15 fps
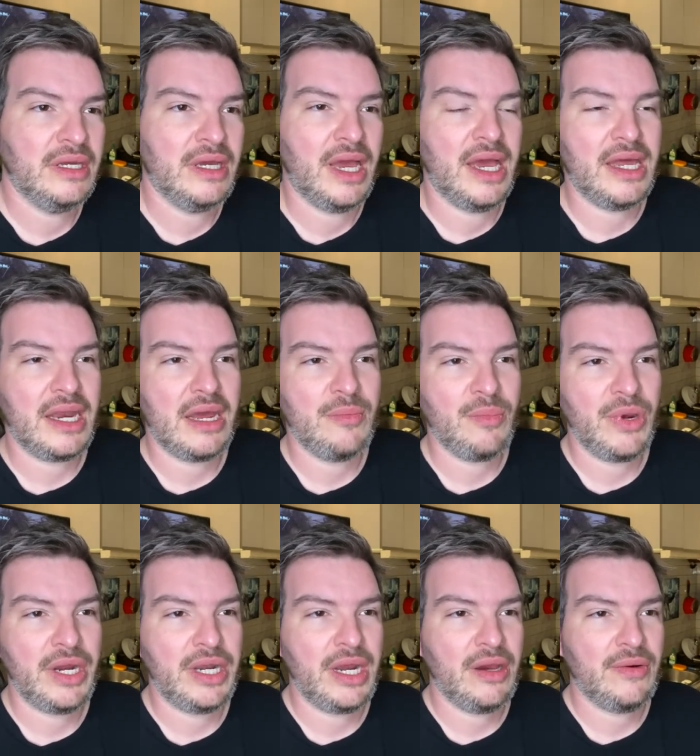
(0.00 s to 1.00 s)
and I'm
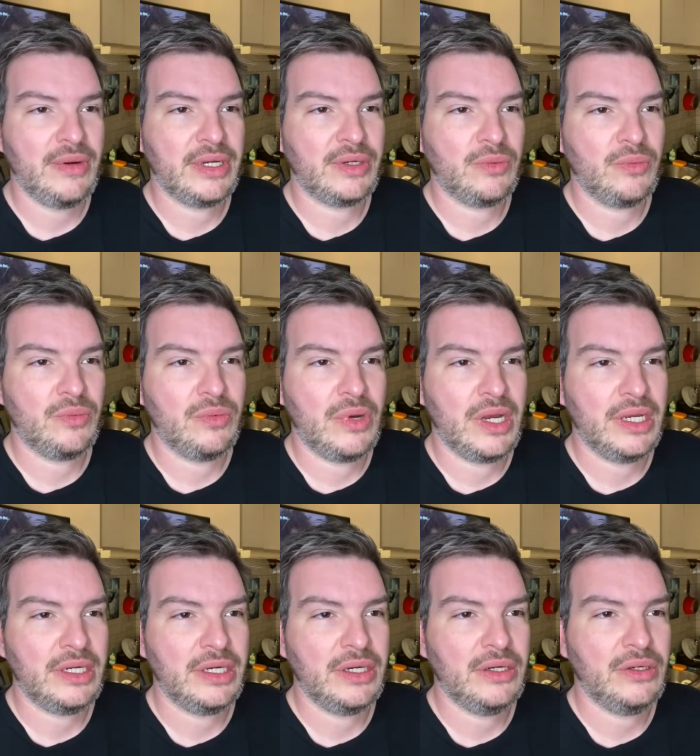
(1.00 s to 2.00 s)
right now at
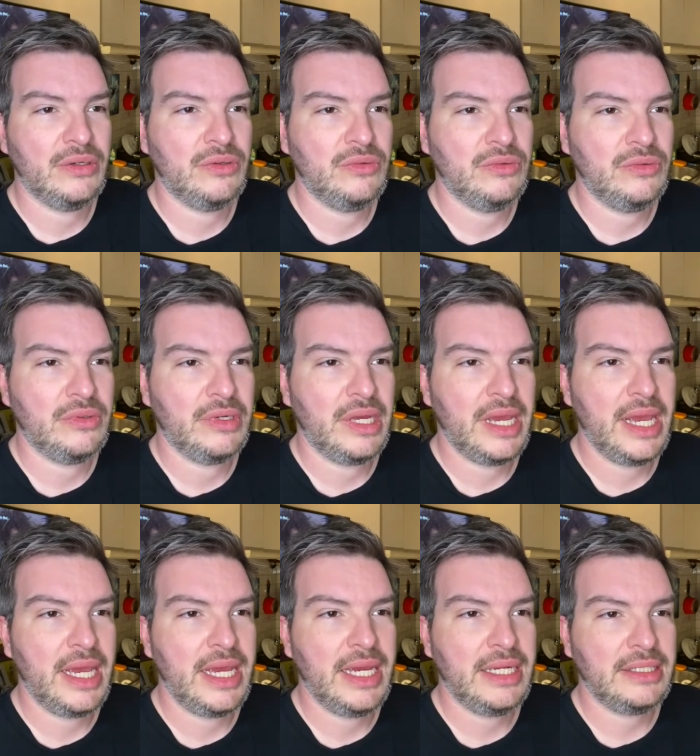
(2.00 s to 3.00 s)

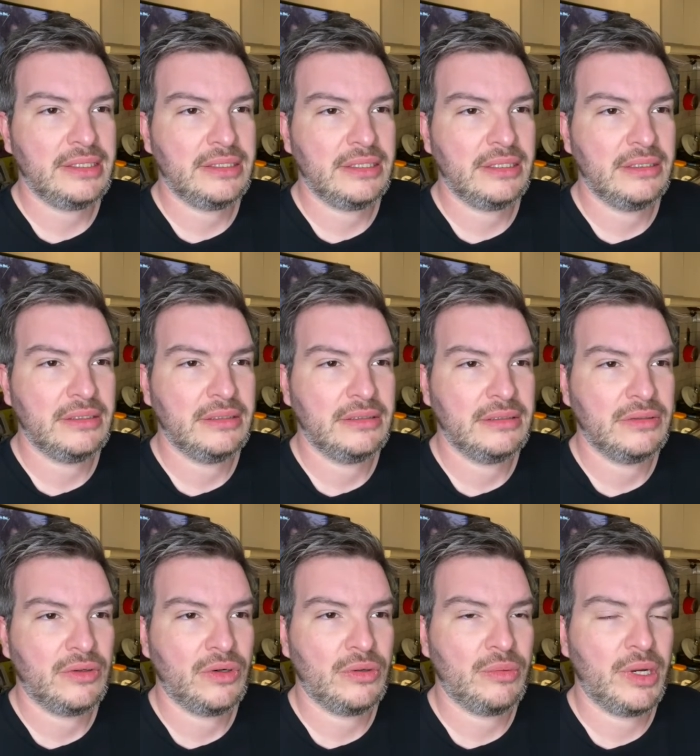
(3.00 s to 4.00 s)
108
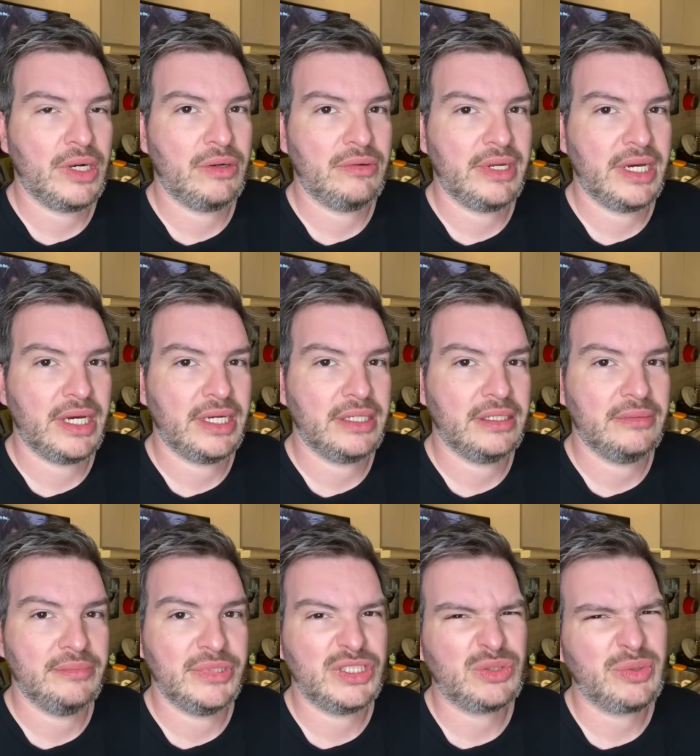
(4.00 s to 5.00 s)
or 109,
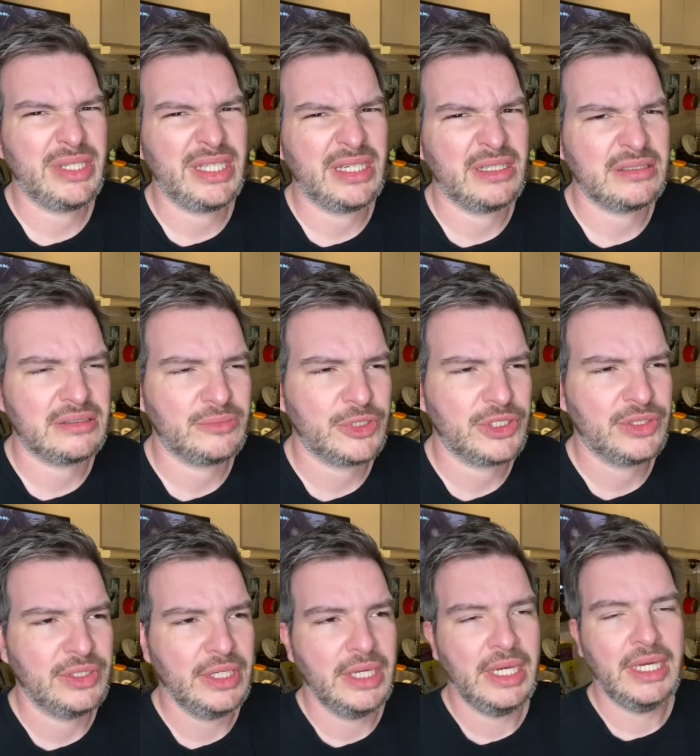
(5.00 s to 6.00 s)
between there somewhere.
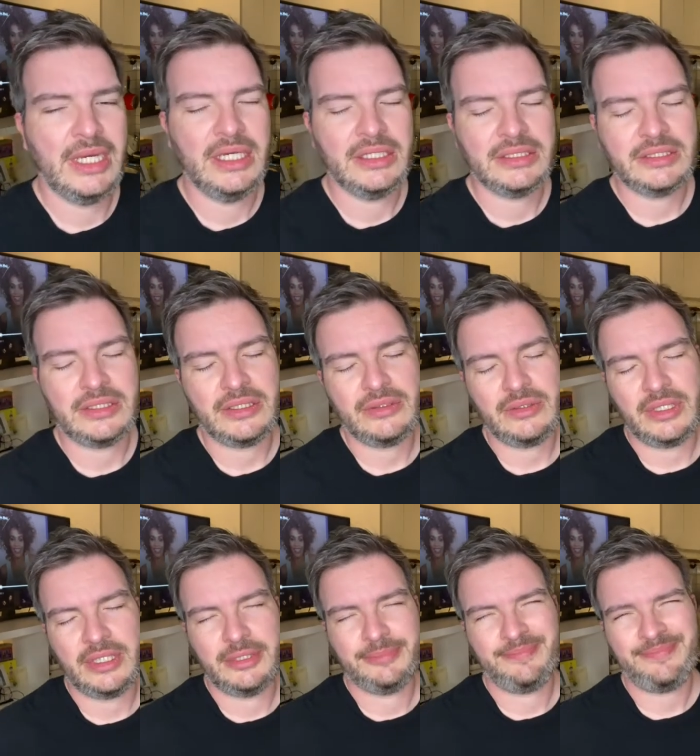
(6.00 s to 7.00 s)
So,
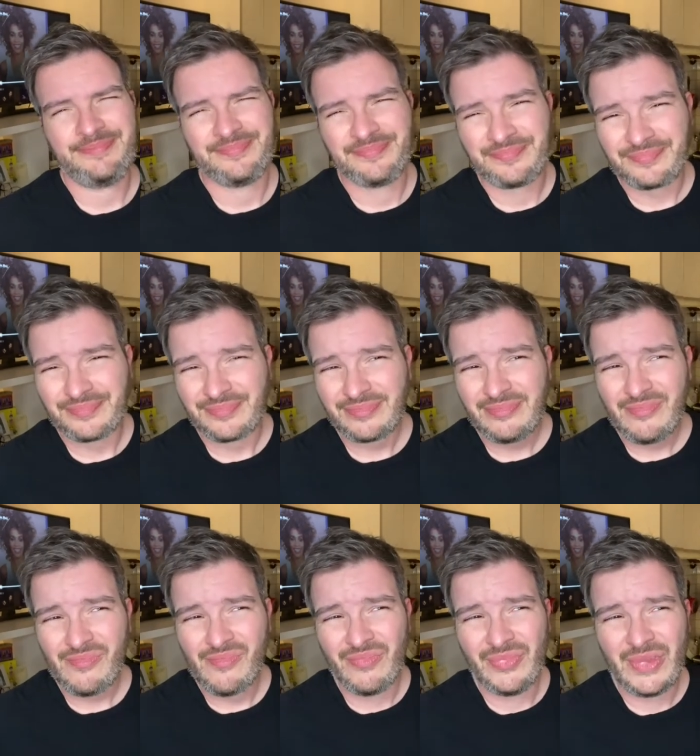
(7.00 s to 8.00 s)
um,
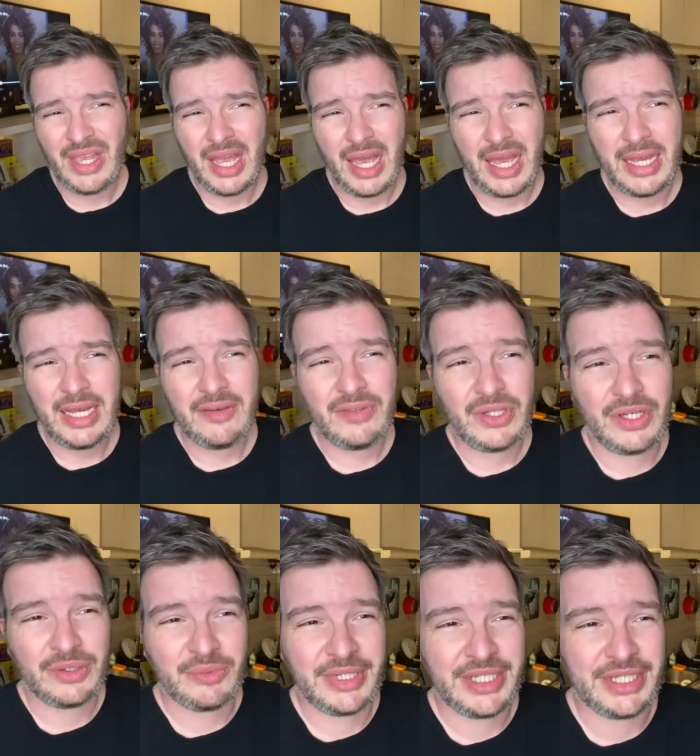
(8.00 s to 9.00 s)
I have a
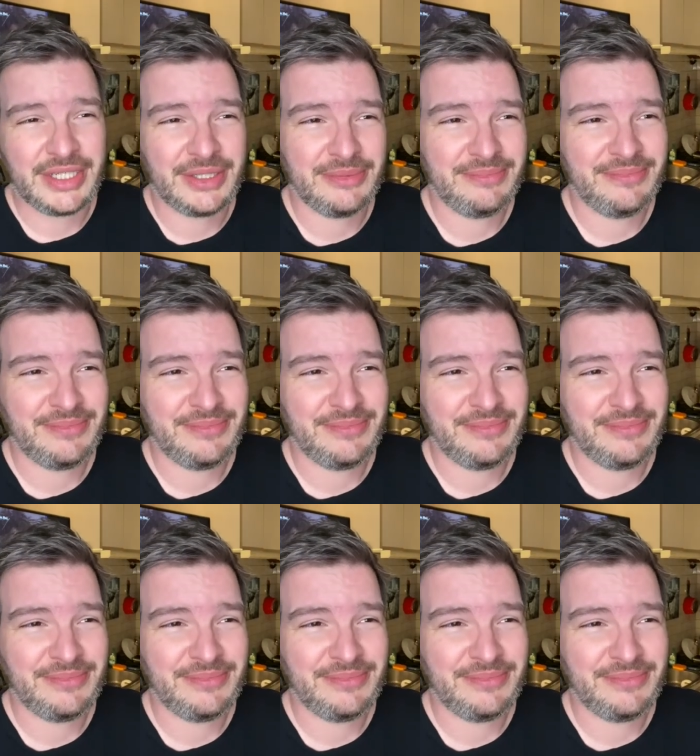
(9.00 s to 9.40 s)
long way to go.